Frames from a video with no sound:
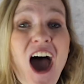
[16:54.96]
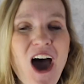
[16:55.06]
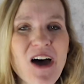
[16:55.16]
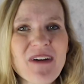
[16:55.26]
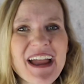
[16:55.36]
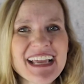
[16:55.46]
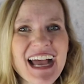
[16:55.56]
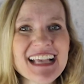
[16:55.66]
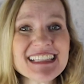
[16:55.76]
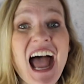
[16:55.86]
All right,
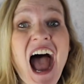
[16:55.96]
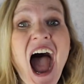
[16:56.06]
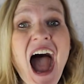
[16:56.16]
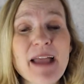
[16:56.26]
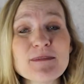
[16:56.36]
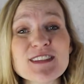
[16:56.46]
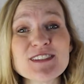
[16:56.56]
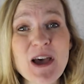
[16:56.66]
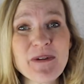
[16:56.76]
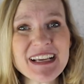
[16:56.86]
guys, I'm
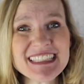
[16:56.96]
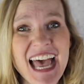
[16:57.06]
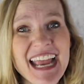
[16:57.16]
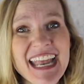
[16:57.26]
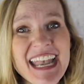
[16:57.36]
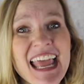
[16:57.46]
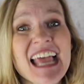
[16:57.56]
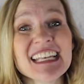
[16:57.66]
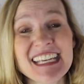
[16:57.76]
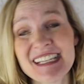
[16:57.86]
so excited
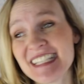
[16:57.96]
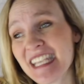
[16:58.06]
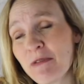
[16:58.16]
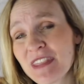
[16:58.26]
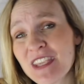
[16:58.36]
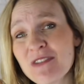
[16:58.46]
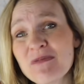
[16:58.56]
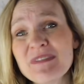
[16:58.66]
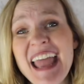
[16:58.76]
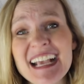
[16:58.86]
to see with you
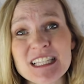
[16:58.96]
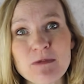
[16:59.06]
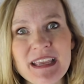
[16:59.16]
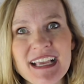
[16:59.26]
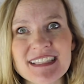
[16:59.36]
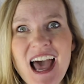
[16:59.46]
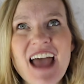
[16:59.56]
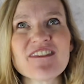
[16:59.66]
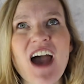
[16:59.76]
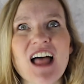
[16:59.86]
next week because
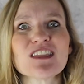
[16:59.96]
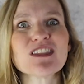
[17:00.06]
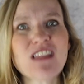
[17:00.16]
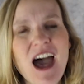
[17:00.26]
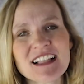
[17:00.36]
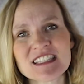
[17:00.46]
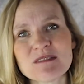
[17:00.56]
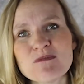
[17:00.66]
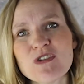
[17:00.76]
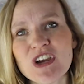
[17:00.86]
I've got lots of
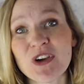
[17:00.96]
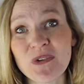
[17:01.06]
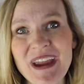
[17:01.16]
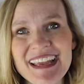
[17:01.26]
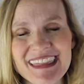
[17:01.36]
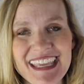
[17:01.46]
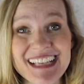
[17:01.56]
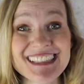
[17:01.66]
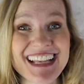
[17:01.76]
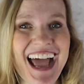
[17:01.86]
more great
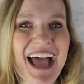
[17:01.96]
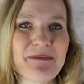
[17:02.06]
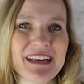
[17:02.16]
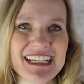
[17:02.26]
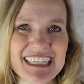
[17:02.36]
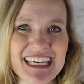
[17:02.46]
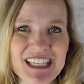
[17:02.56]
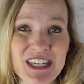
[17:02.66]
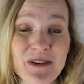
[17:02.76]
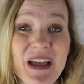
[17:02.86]
things that I'm going to teach
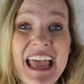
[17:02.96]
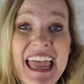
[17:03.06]
you.